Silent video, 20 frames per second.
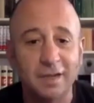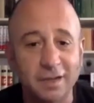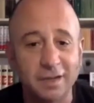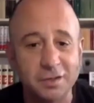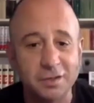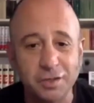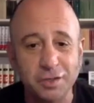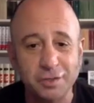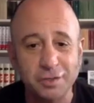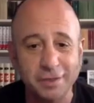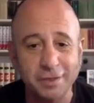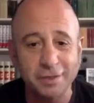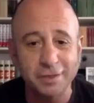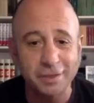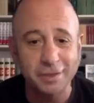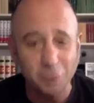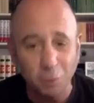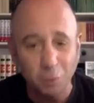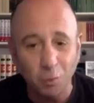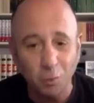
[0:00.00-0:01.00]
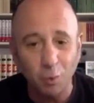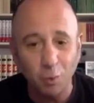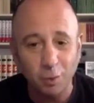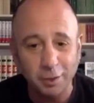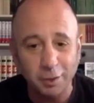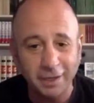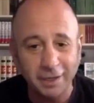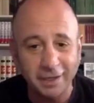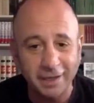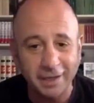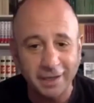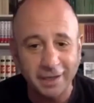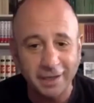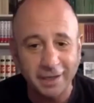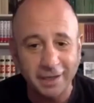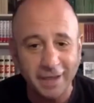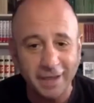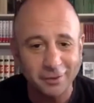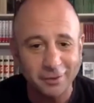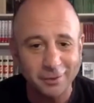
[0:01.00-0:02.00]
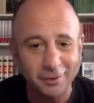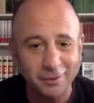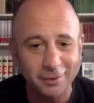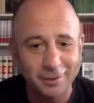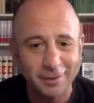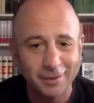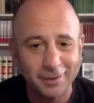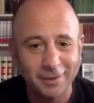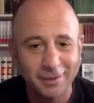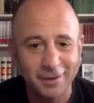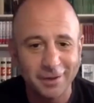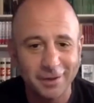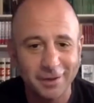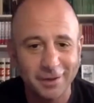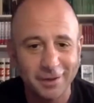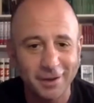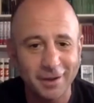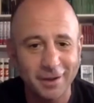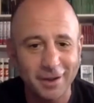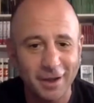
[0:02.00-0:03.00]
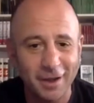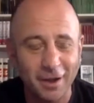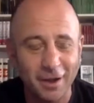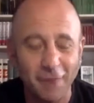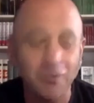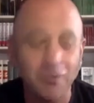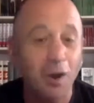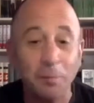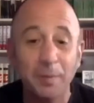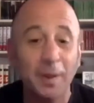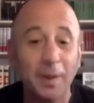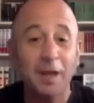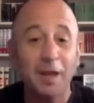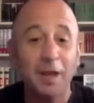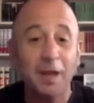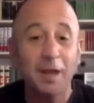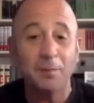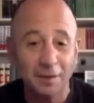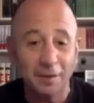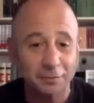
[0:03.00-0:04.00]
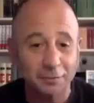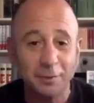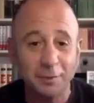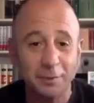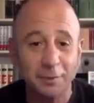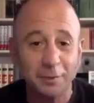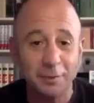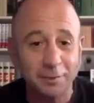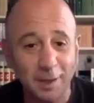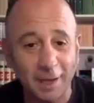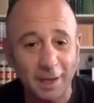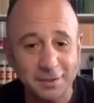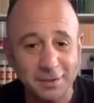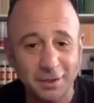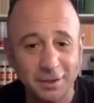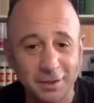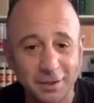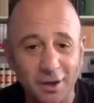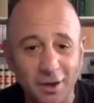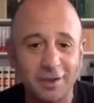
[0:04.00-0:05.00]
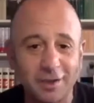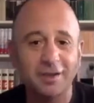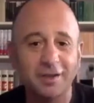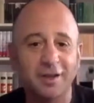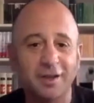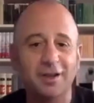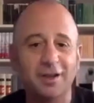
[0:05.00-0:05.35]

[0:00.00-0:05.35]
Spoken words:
She's the new coordinating editor of our baby, as we like to call it.